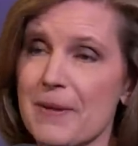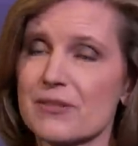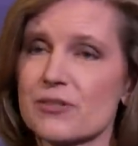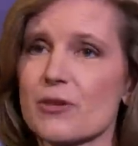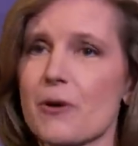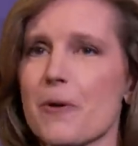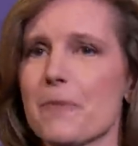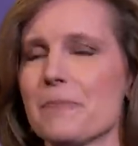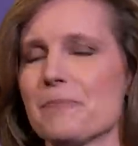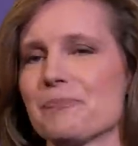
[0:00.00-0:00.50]

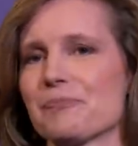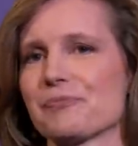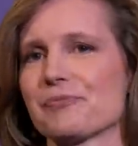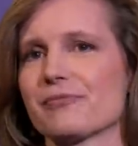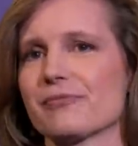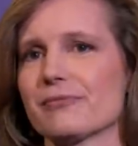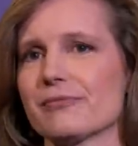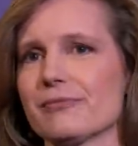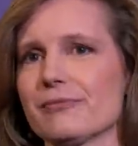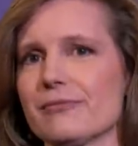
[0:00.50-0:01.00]
So
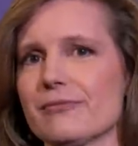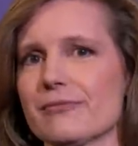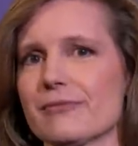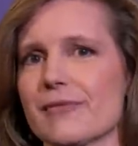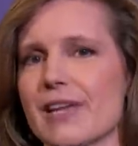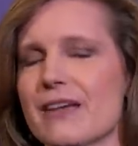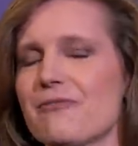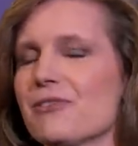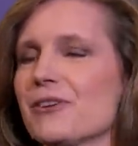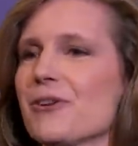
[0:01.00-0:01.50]

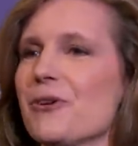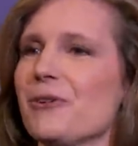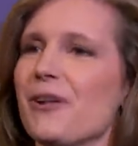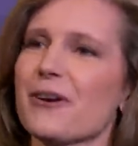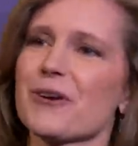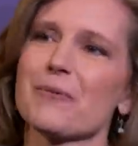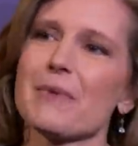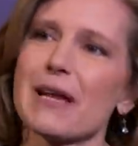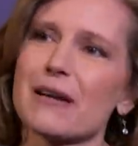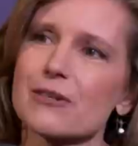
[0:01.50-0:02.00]
if it no
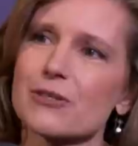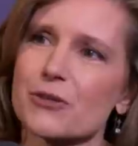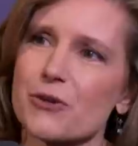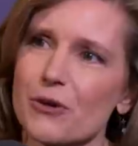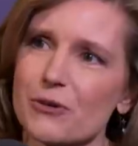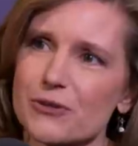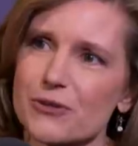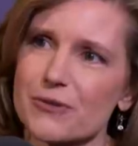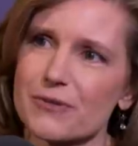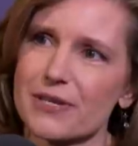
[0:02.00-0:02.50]
longer matters
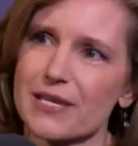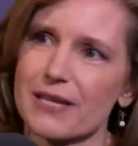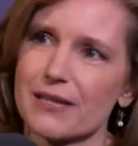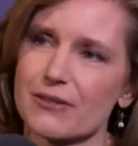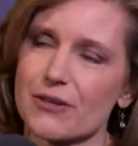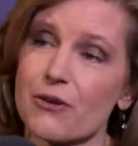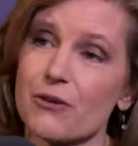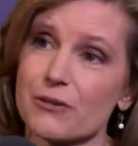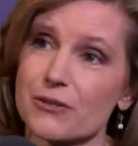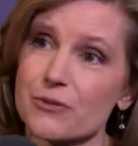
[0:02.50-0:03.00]

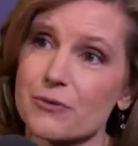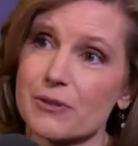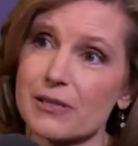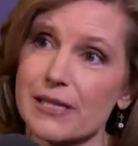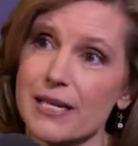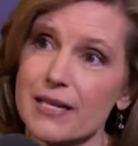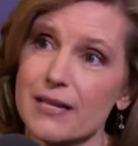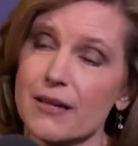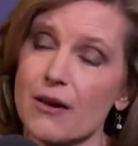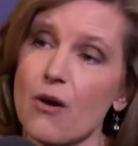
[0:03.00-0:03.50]

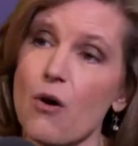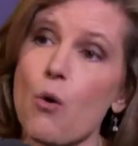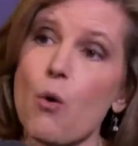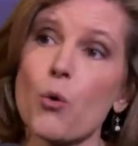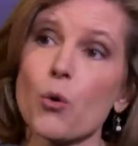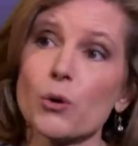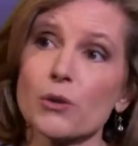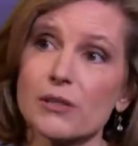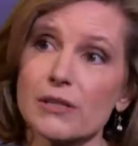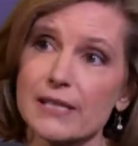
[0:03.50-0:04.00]
culturally
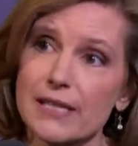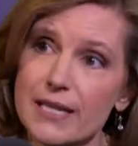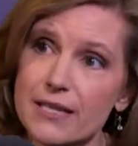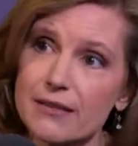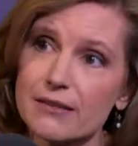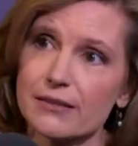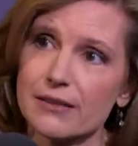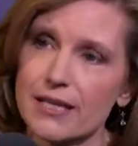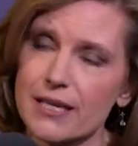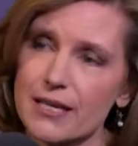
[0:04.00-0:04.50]
or
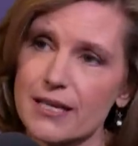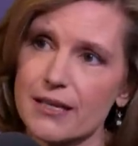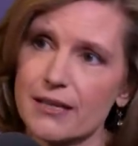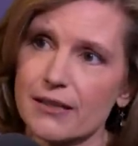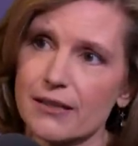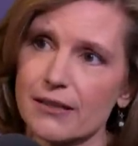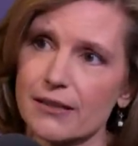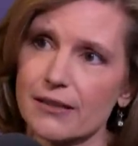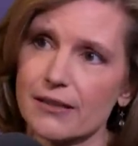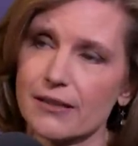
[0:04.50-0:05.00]
legally,